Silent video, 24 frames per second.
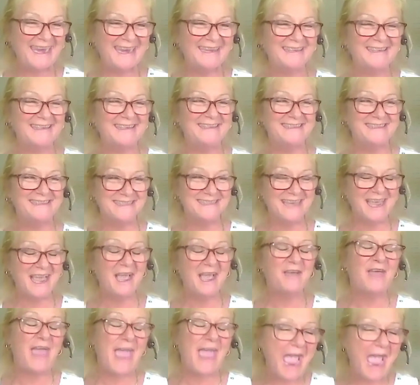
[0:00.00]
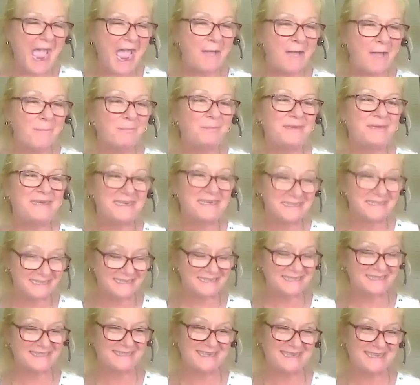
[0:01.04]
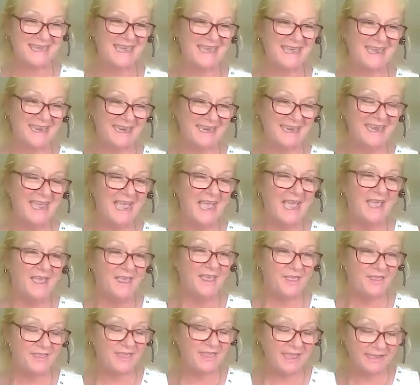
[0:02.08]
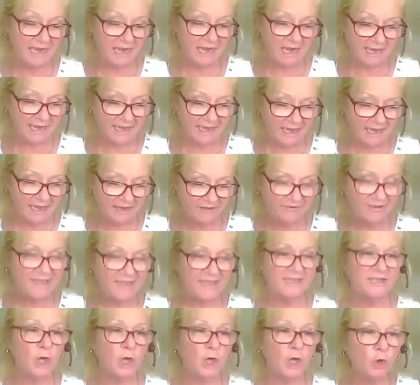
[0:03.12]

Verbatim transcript: And yep. Uh, happy to say that I have